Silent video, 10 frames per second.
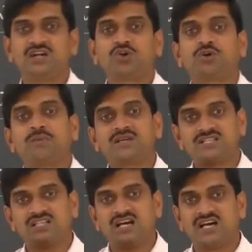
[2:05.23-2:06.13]
Took
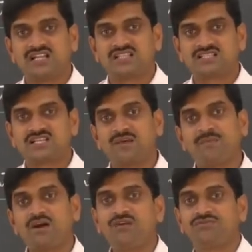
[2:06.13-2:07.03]
place in the earth. The
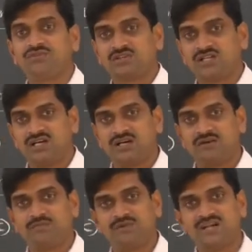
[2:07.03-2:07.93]
number of
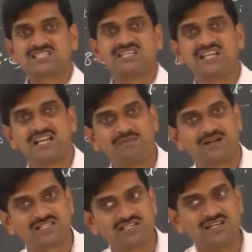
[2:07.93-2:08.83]
the birds and
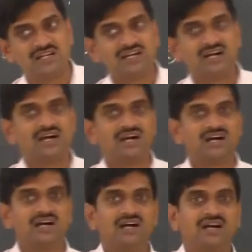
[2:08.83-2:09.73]
animals
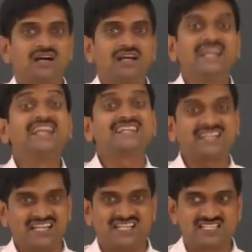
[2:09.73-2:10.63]

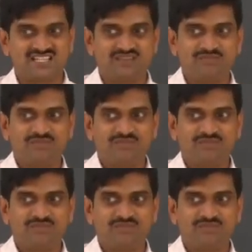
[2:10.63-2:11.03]
increased.